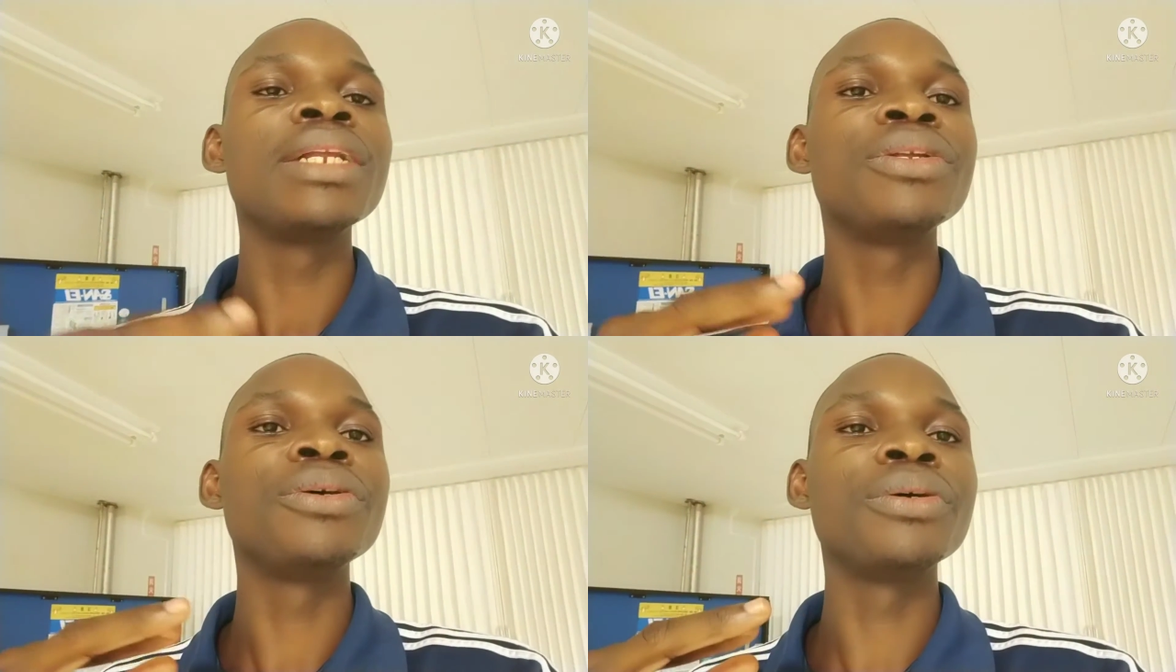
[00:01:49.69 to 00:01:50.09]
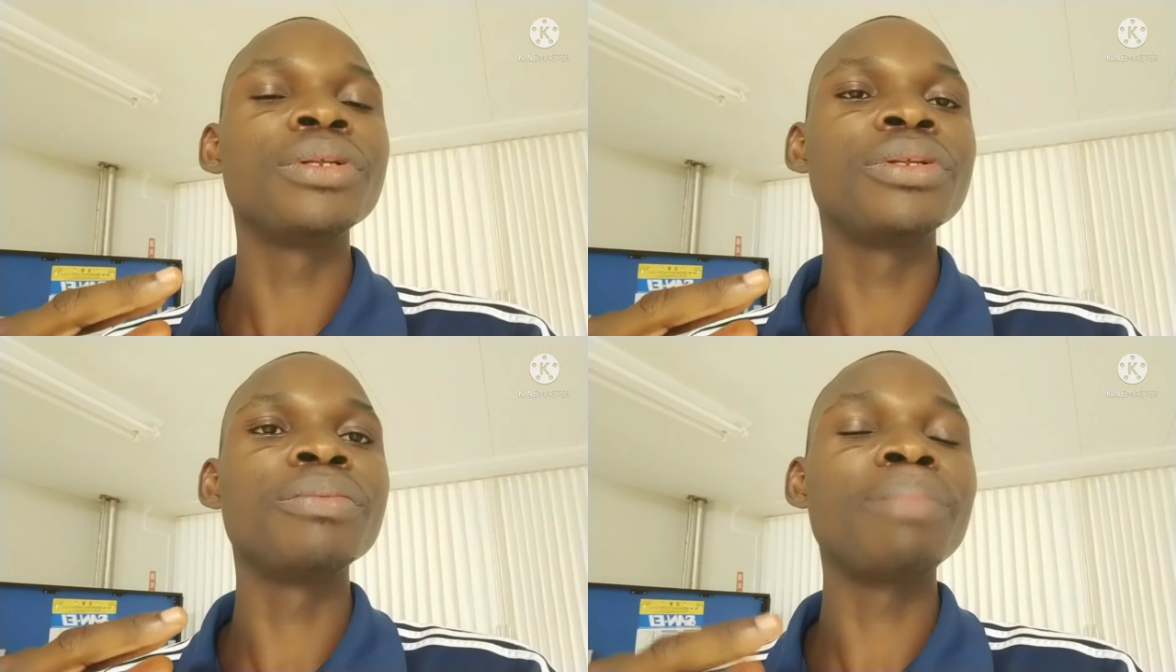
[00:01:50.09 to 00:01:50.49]

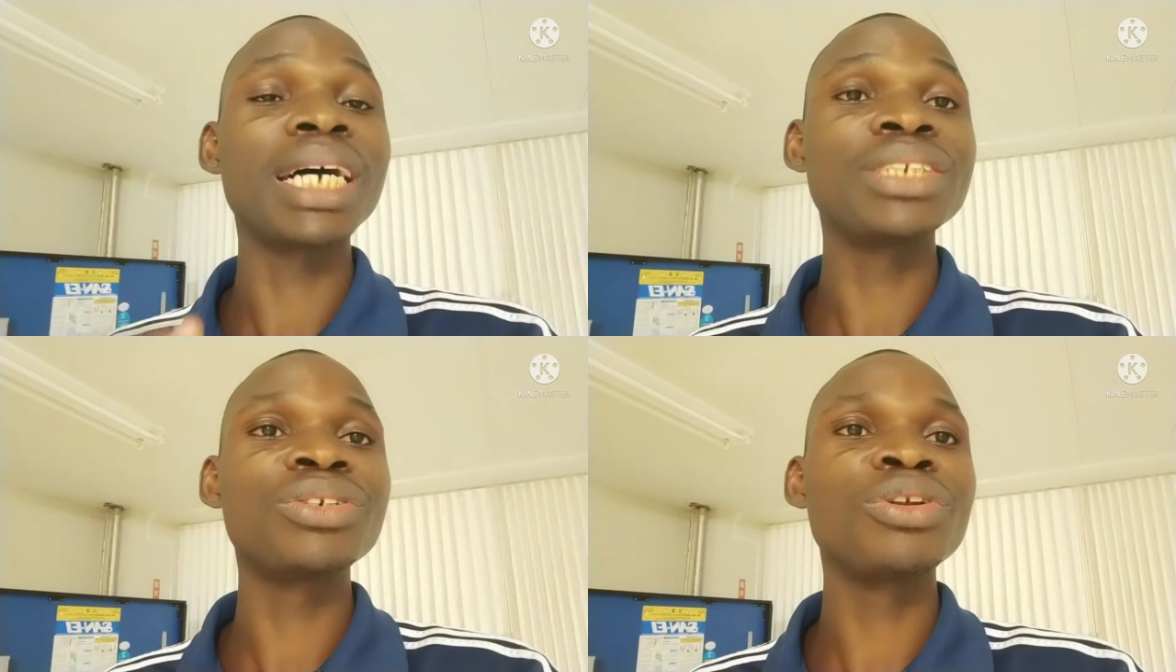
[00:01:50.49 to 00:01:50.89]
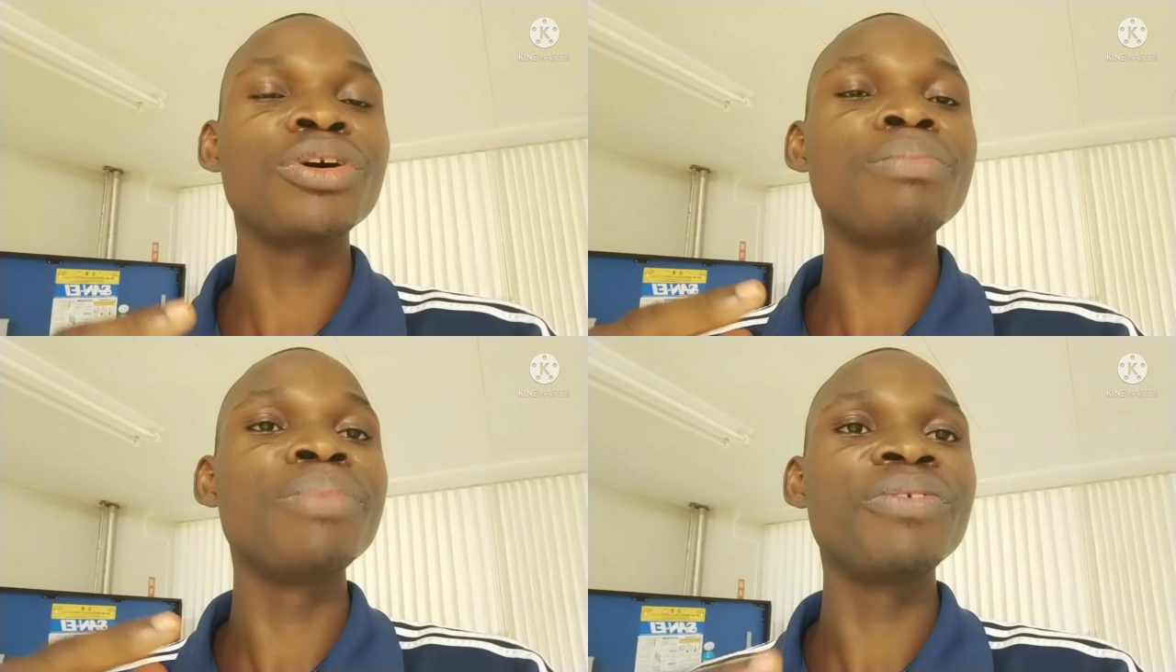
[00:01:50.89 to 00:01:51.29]
the particular
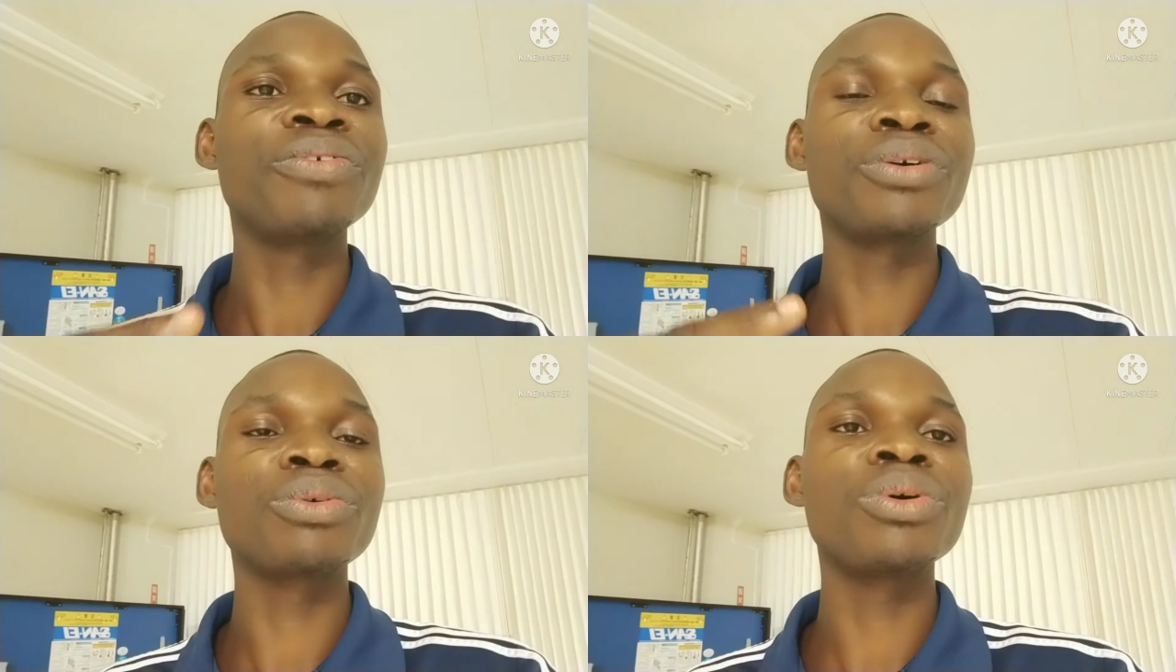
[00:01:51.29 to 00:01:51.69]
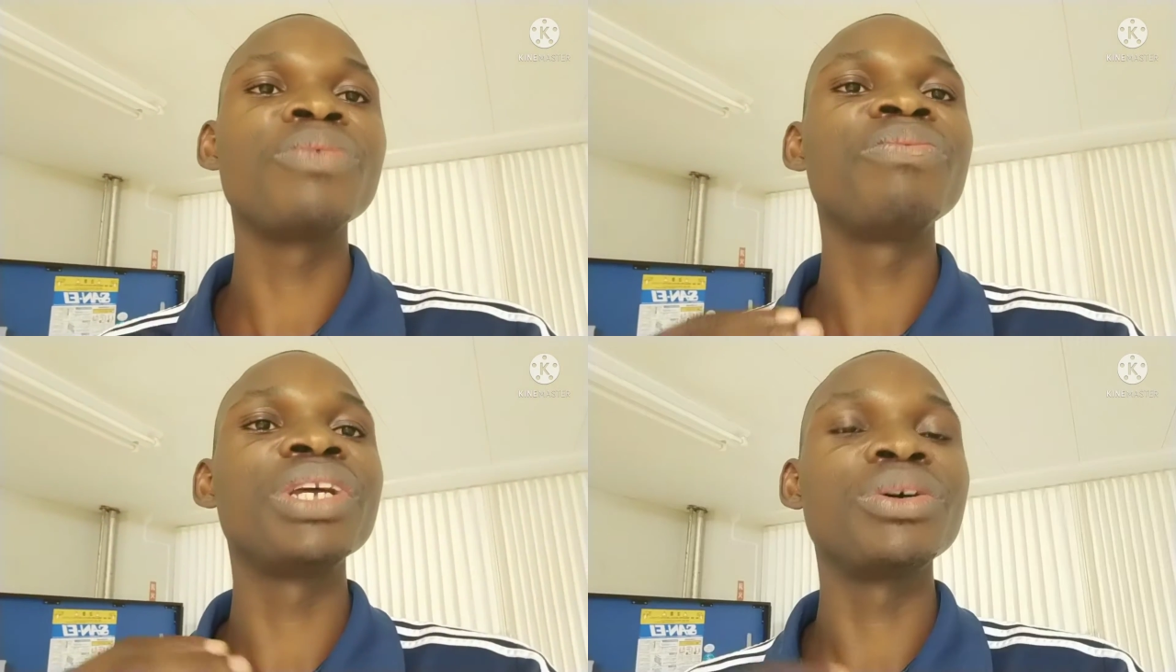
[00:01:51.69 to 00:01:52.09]
method called the